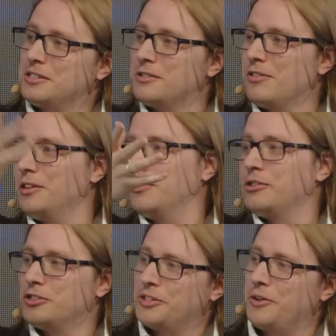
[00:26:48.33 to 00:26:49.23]
to the, to
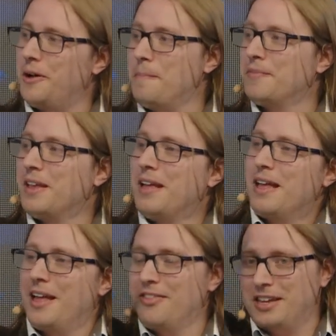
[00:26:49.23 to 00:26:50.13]
the shore,
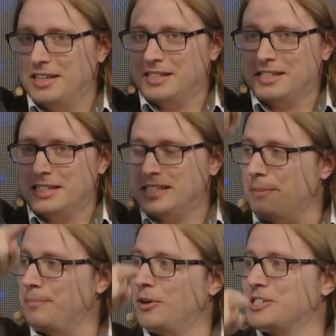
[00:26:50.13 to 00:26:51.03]
and then it, it
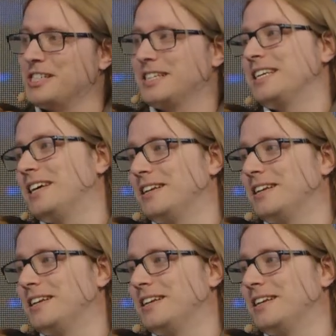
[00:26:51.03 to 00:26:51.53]
submerges again.